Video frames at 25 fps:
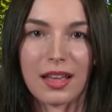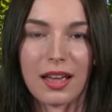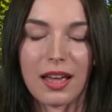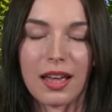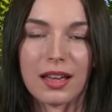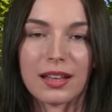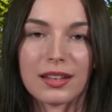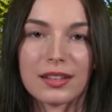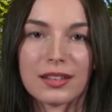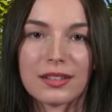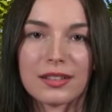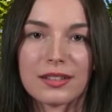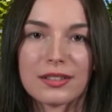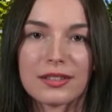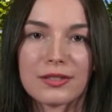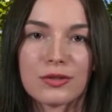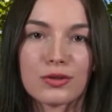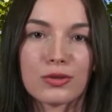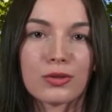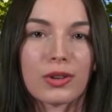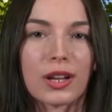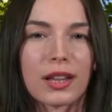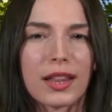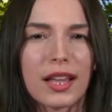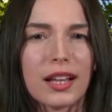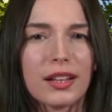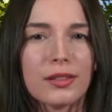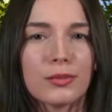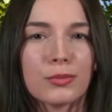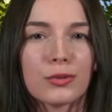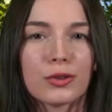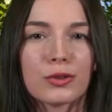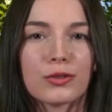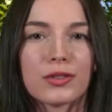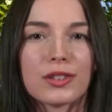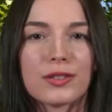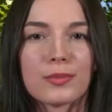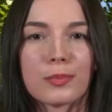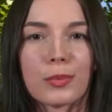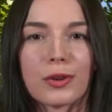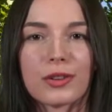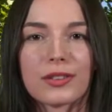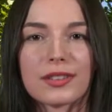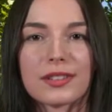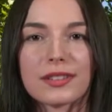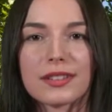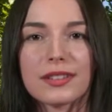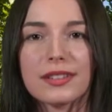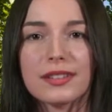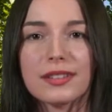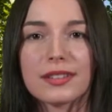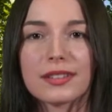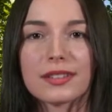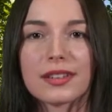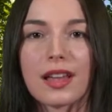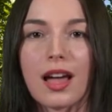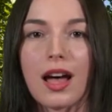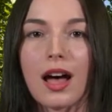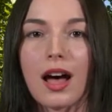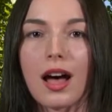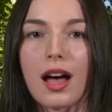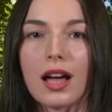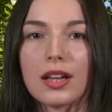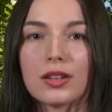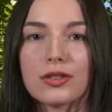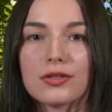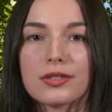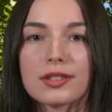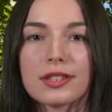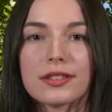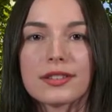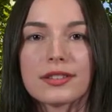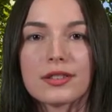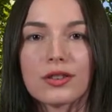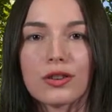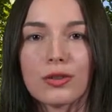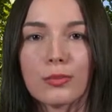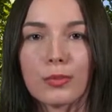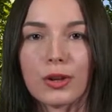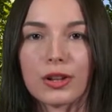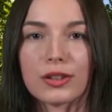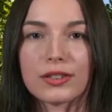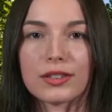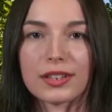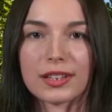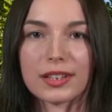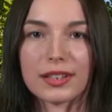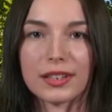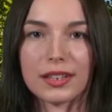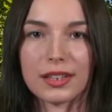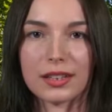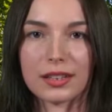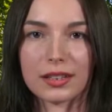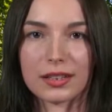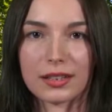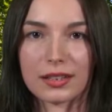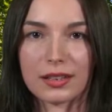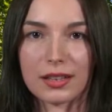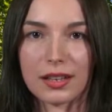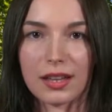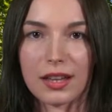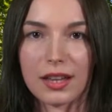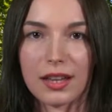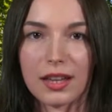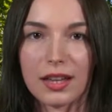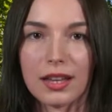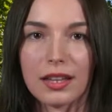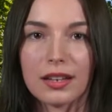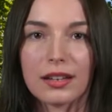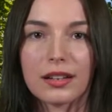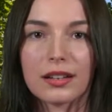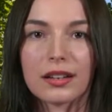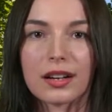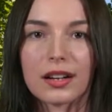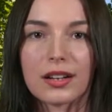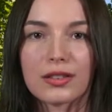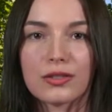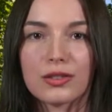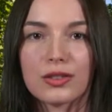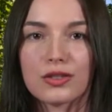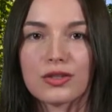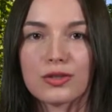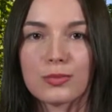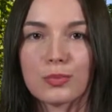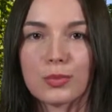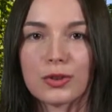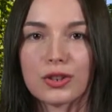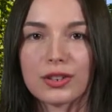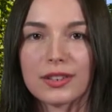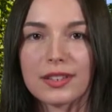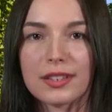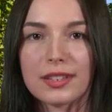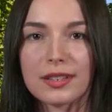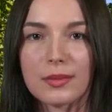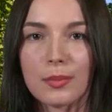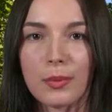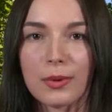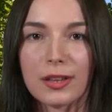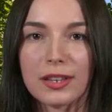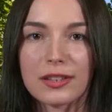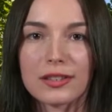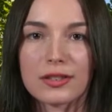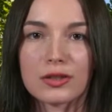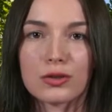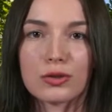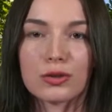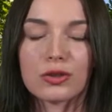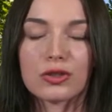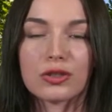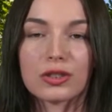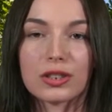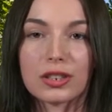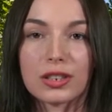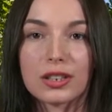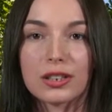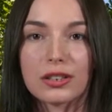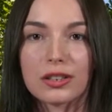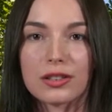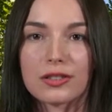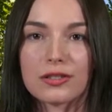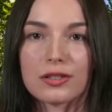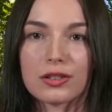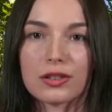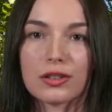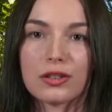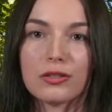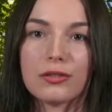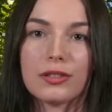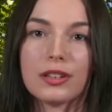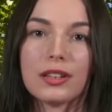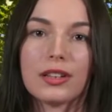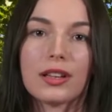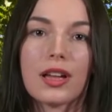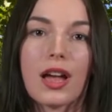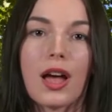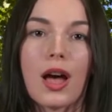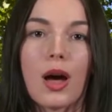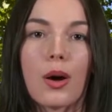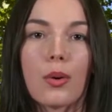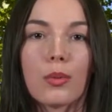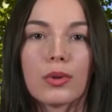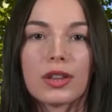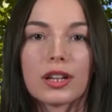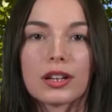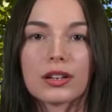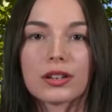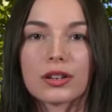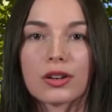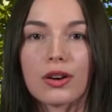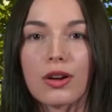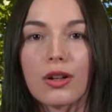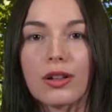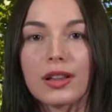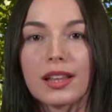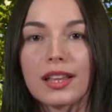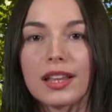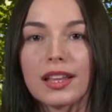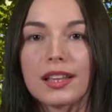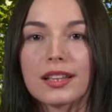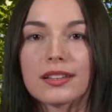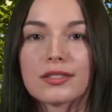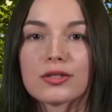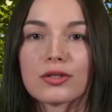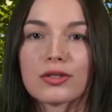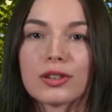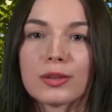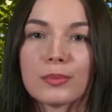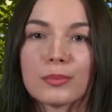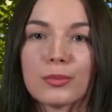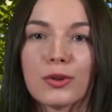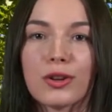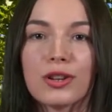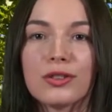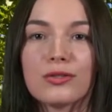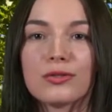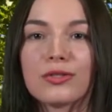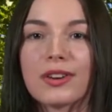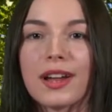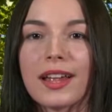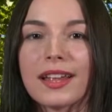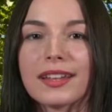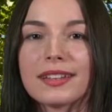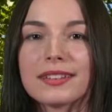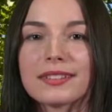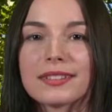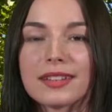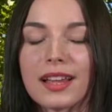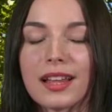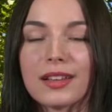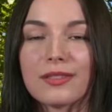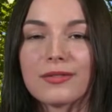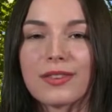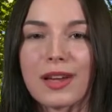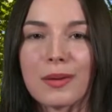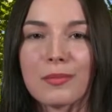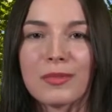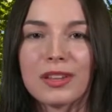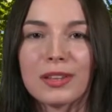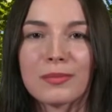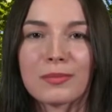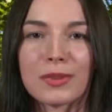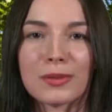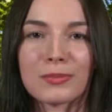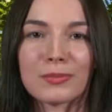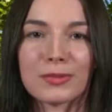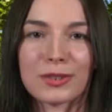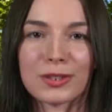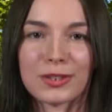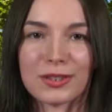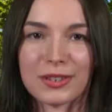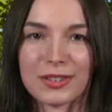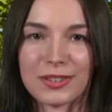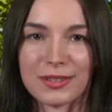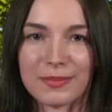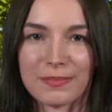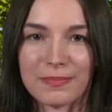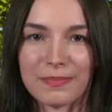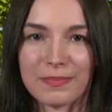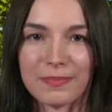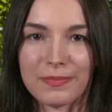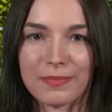And to collect more responses, I used the snowball technique. It encouraged participants to share the survey with their colleagues or employed friends and family members.